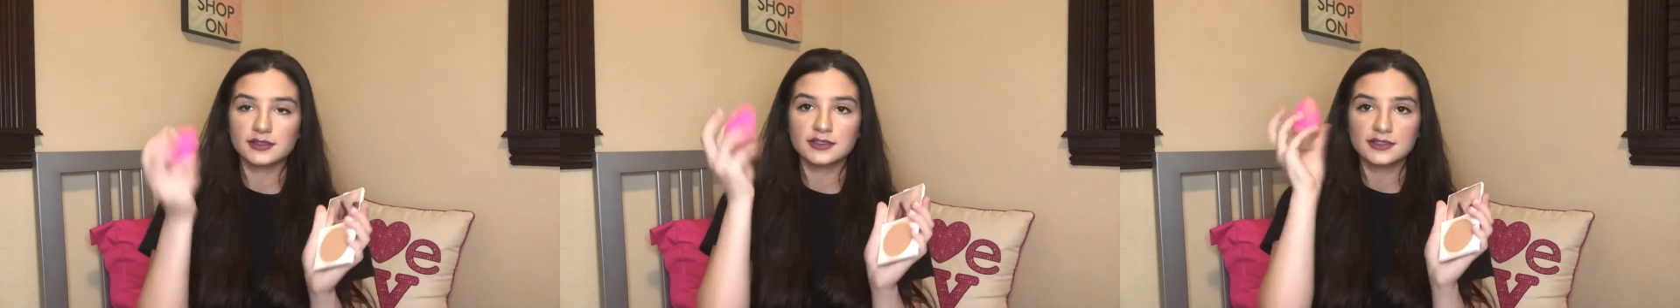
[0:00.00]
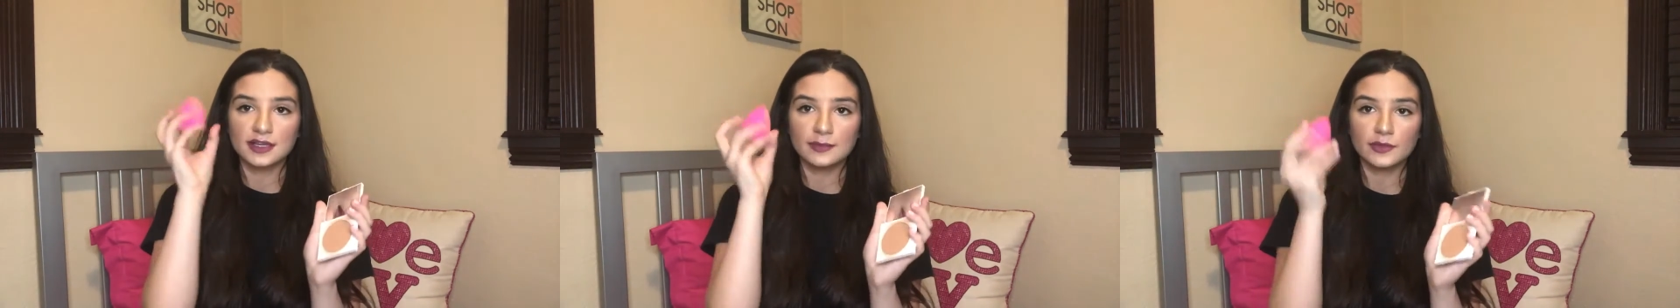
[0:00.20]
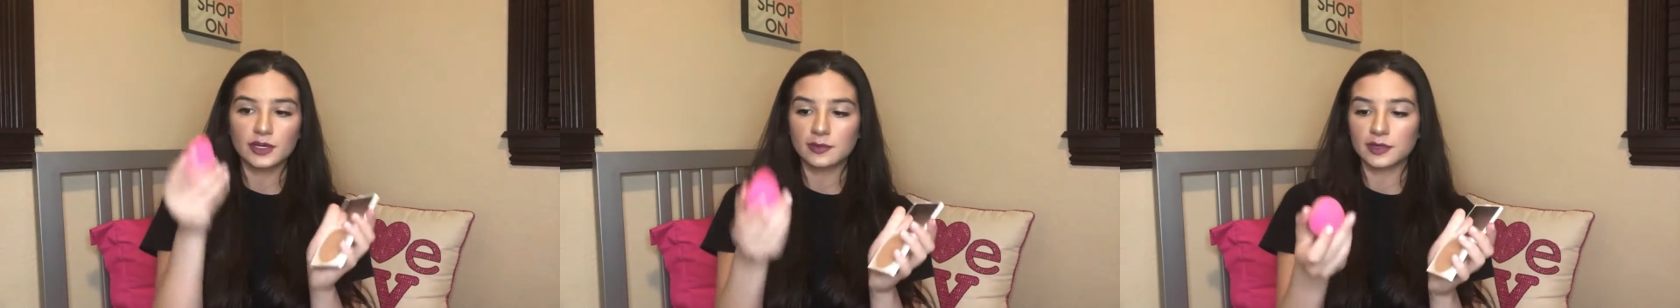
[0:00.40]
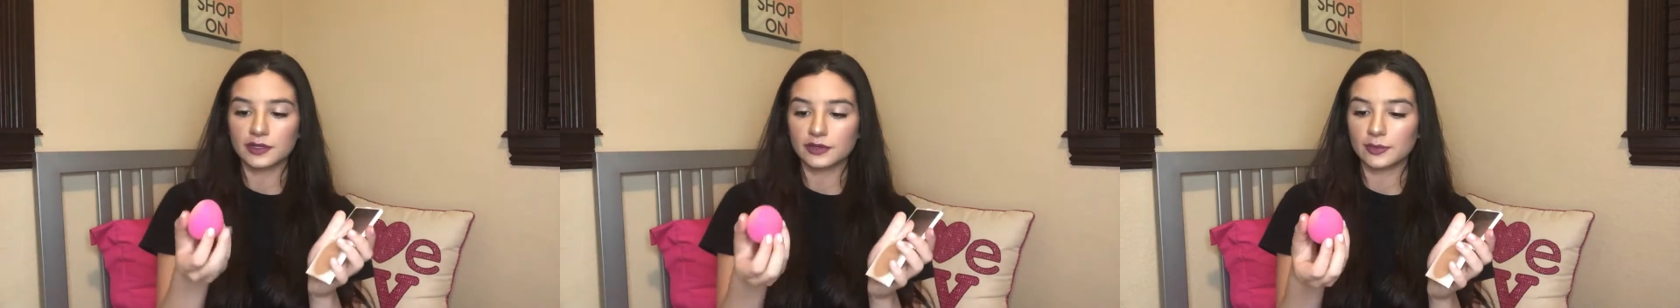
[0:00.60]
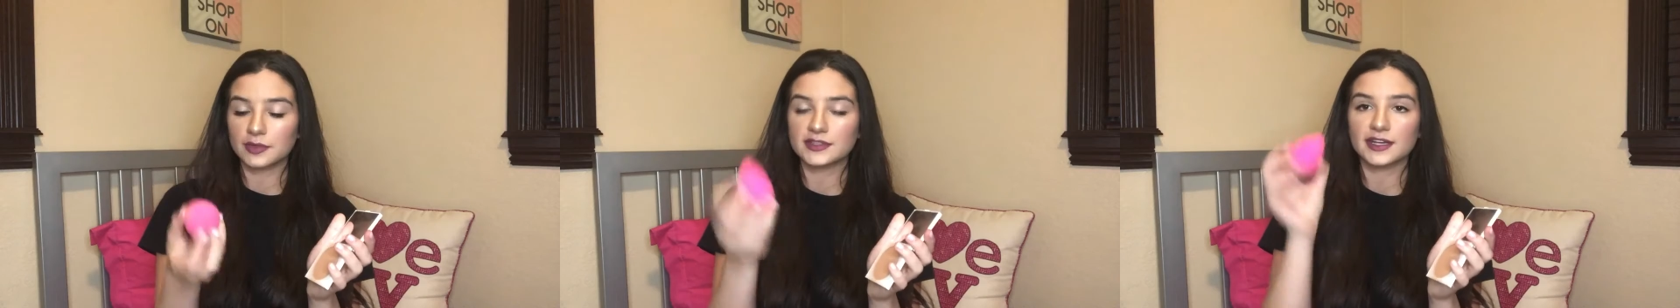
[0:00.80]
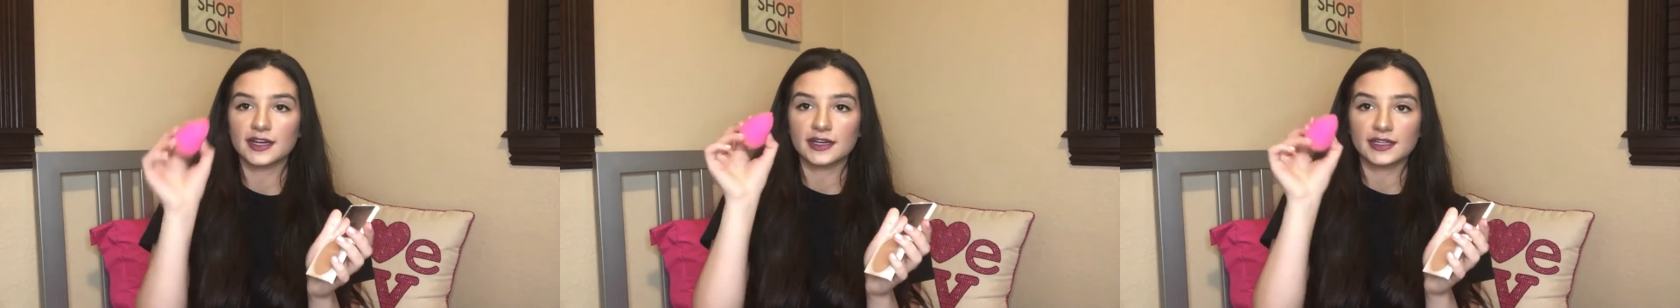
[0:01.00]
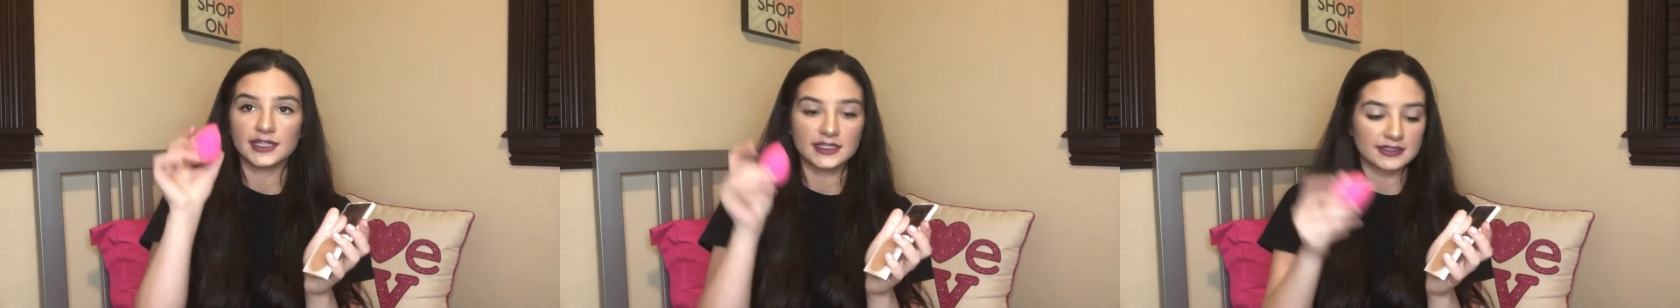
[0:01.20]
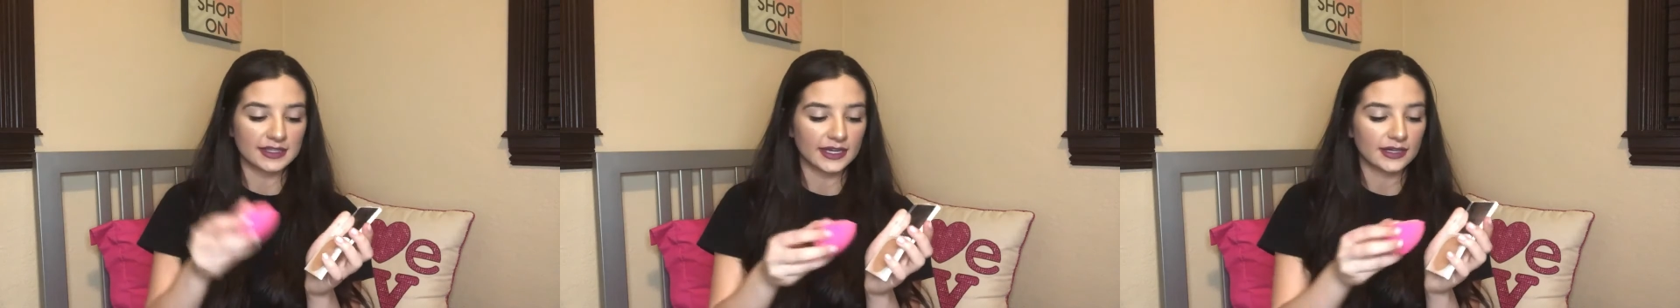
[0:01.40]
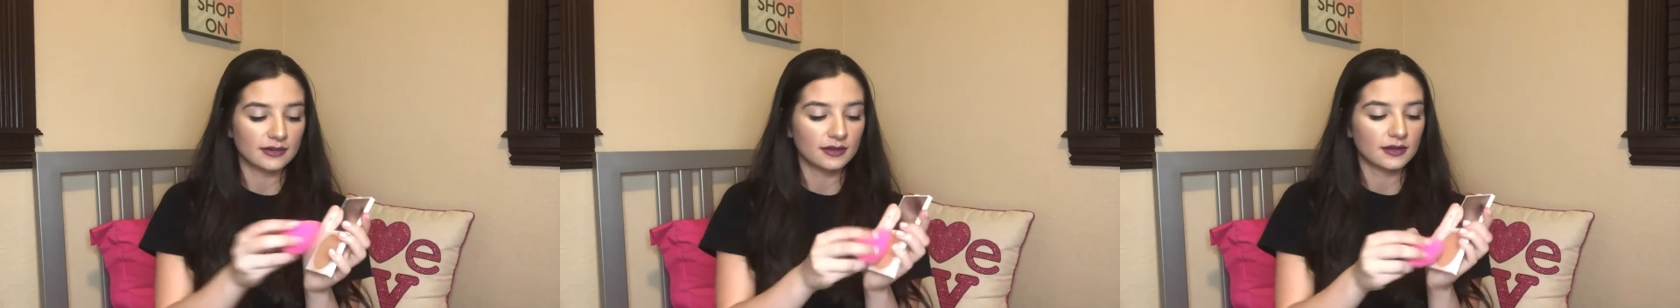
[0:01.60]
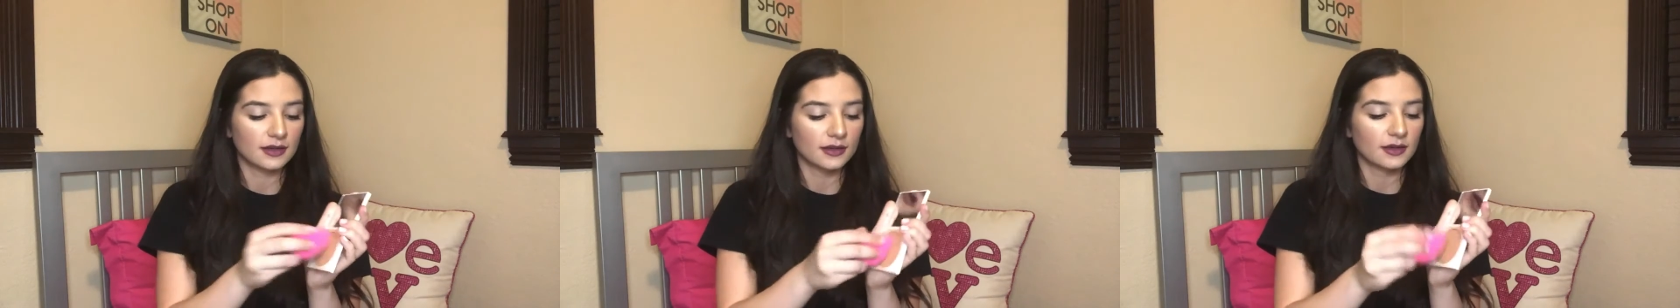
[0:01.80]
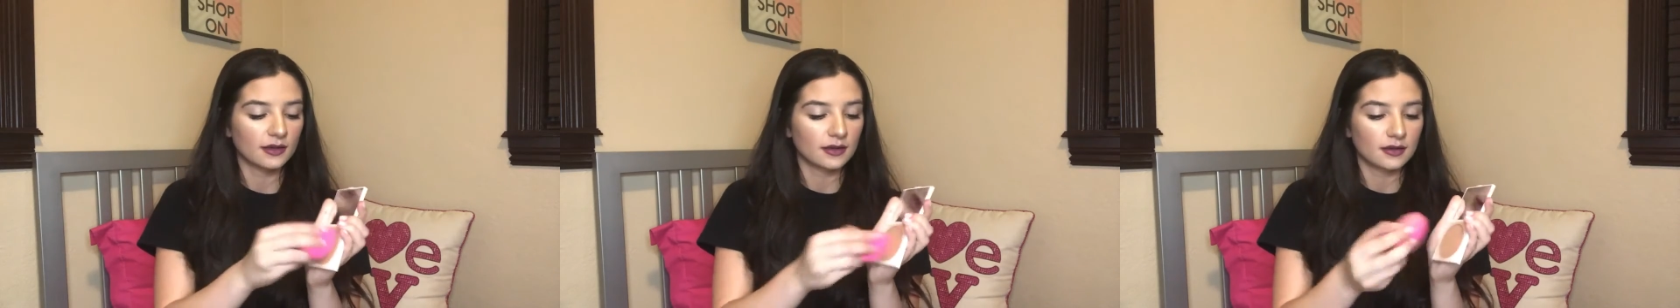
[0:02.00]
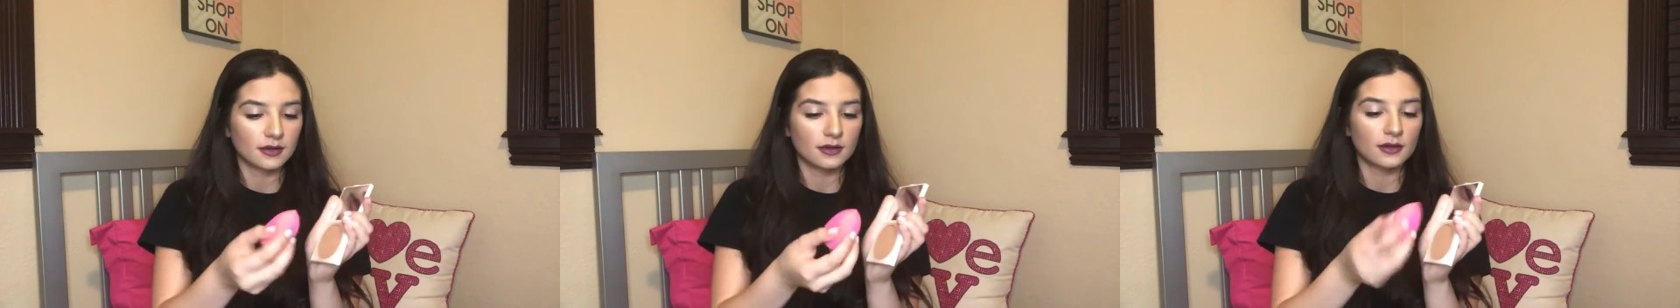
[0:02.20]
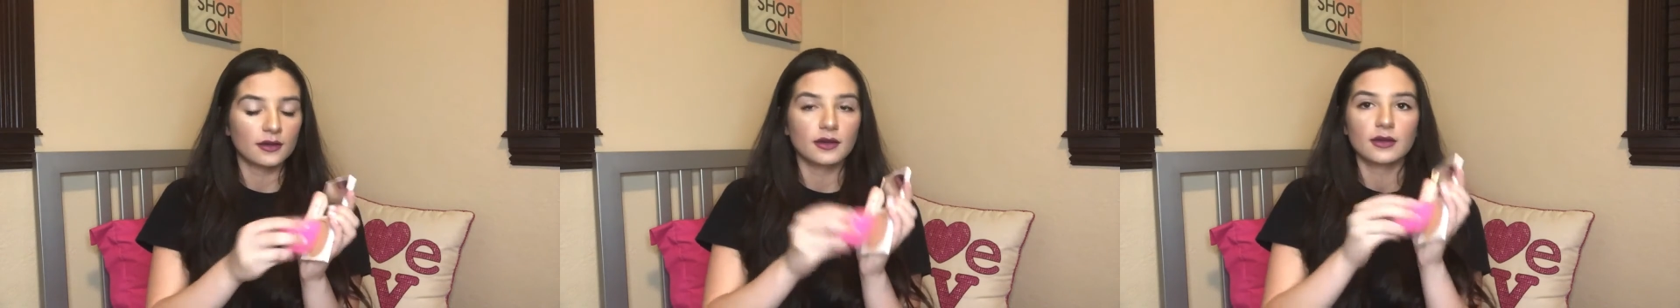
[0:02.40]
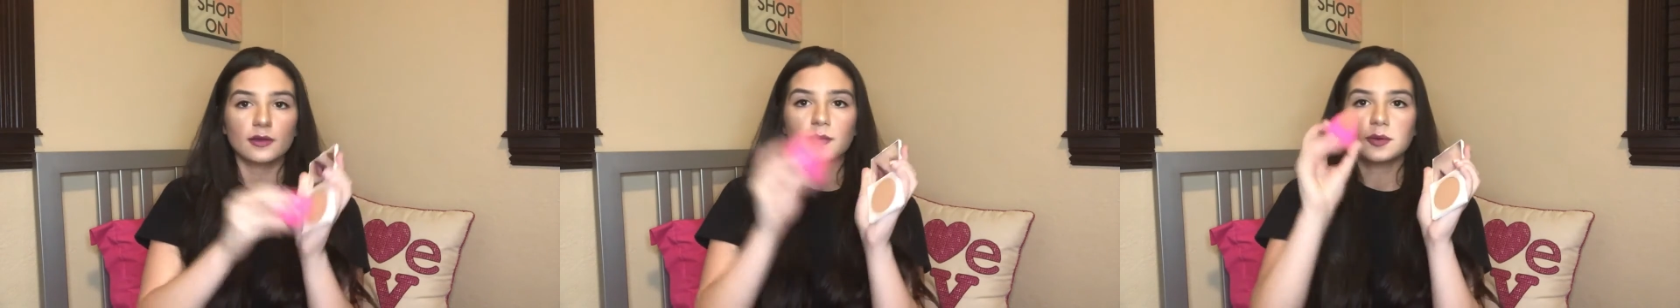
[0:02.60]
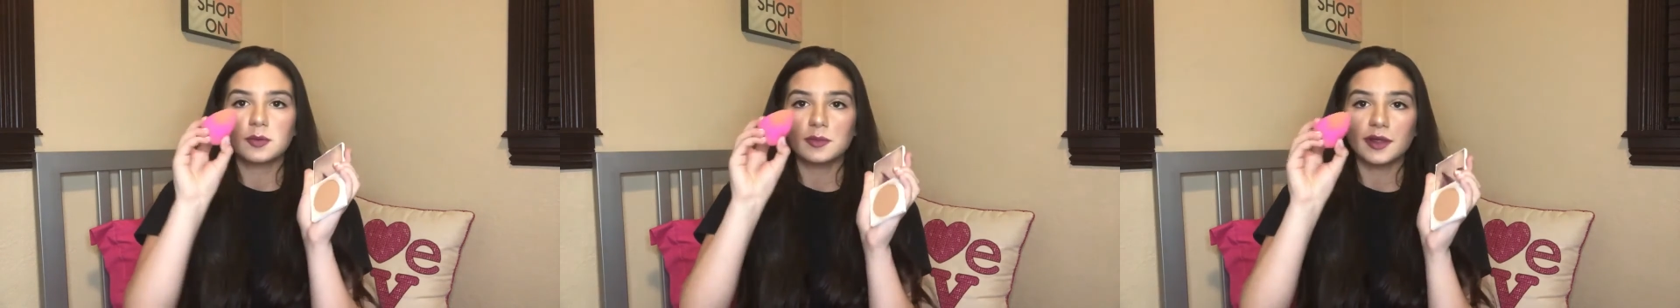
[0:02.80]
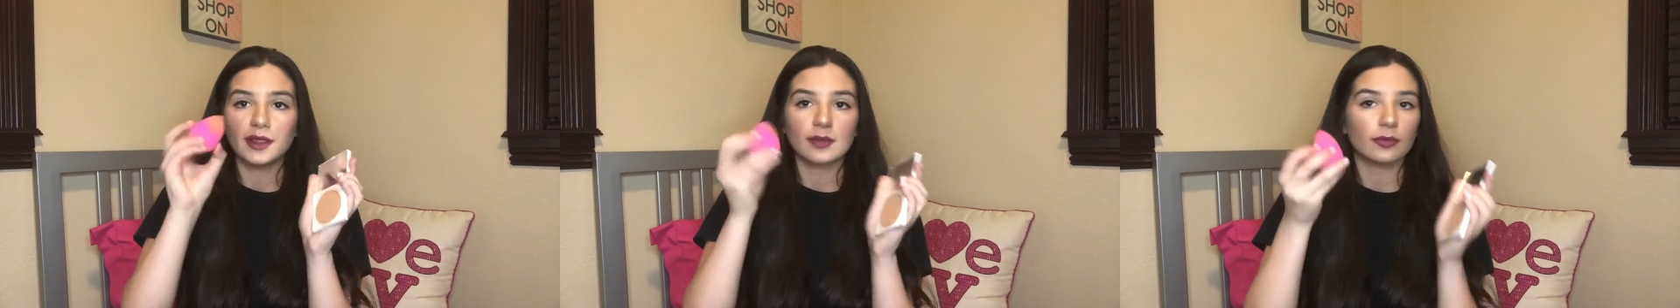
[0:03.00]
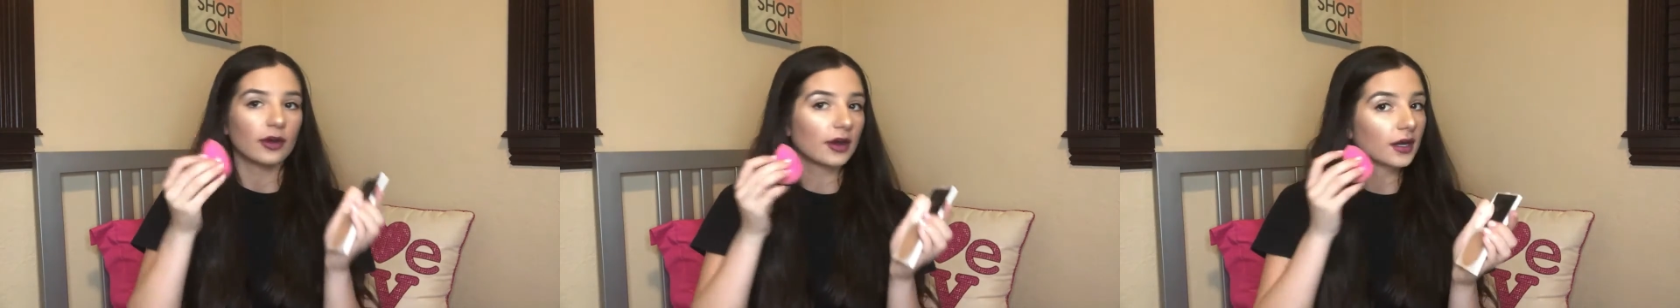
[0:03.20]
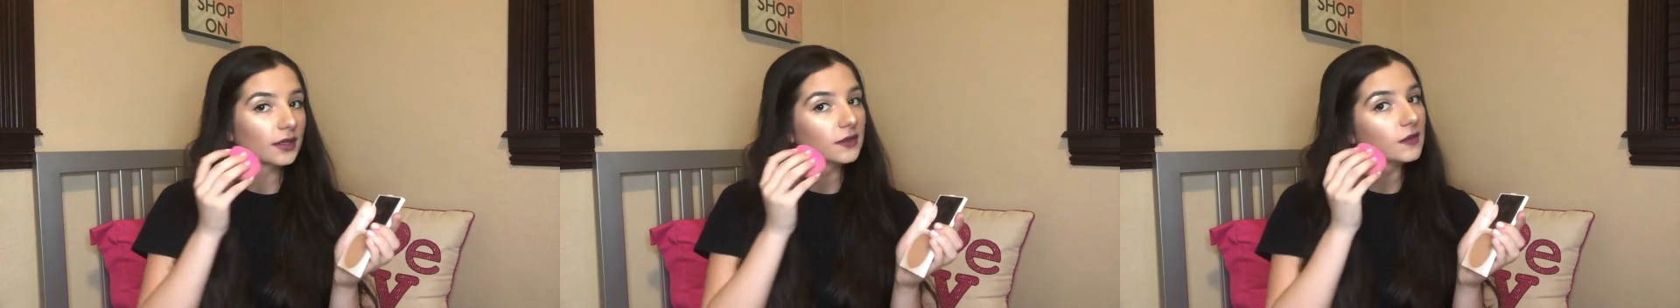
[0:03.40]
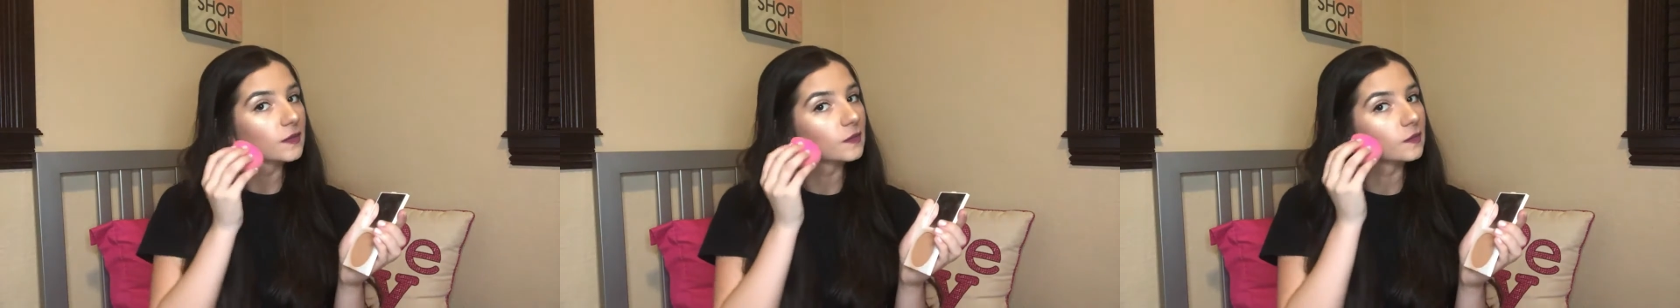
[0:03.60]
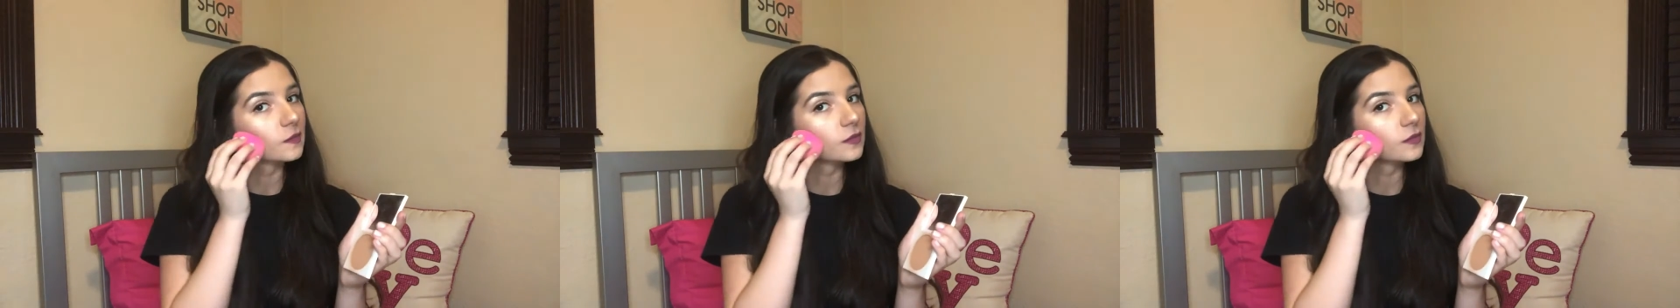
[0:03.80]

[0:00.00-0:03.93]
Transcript: Same beauty blender. I'm gonna take a clean side. Apply the product.